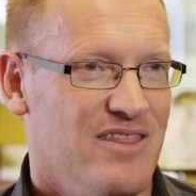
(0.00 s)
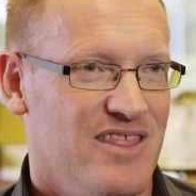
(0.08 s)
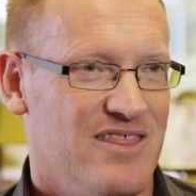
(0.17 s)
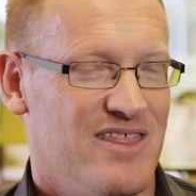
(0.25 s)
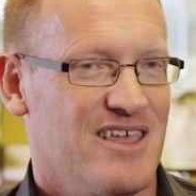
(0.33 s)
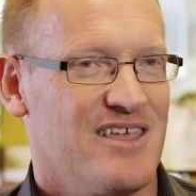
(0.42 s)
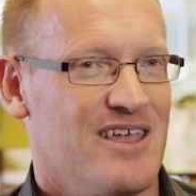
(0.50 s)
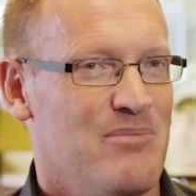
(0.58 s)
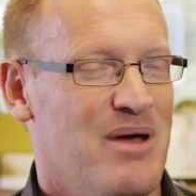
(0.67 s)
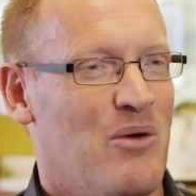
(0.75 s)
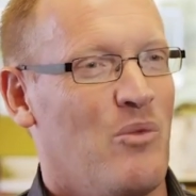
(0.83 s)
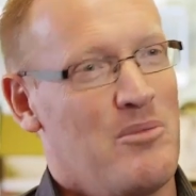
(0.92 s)
they're thinking
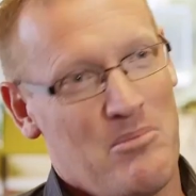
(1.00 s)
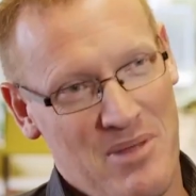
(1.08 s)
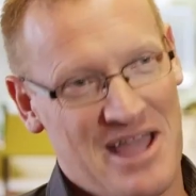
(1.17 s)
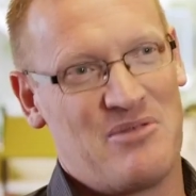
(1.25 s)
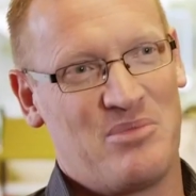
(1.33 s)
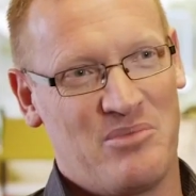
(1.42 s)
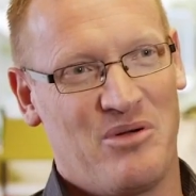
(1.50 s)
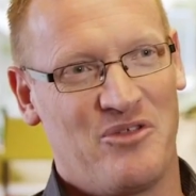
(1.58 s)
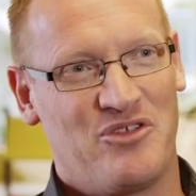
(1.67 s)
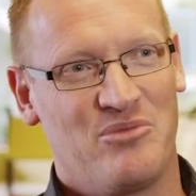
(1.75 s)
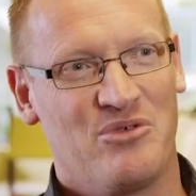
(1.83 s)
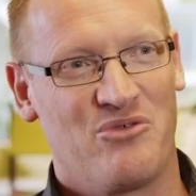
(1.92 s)
about what might be
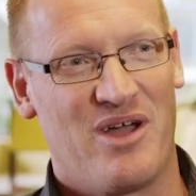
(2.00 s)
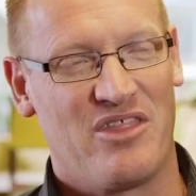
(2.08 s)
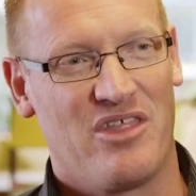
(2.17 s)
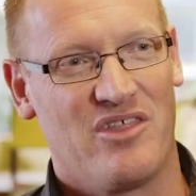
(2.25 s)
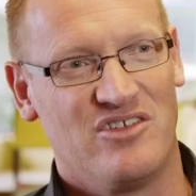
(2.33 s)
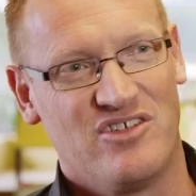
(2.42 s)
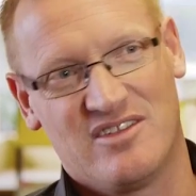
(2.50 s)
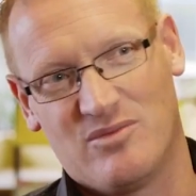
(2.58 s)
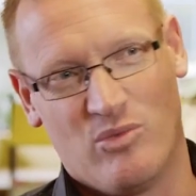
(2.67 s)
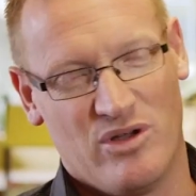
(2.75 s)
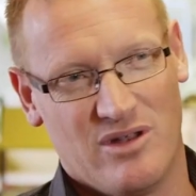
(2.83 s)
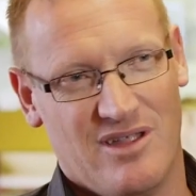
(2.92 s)
possible rather than
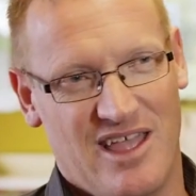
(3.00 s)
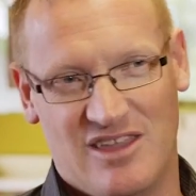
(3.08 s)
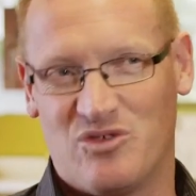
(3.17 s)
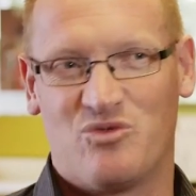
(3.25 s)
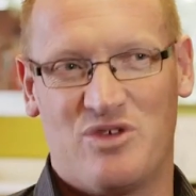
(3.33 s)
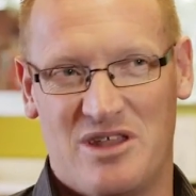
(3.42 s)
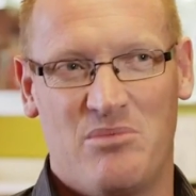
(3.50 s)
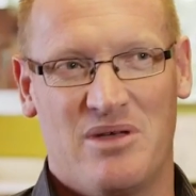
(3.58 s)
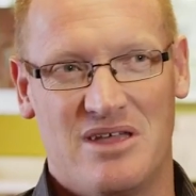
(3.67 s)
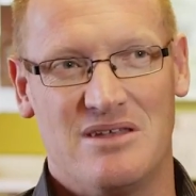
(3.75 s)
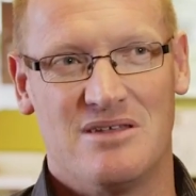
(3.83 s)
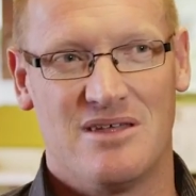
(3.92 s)
just what has already been.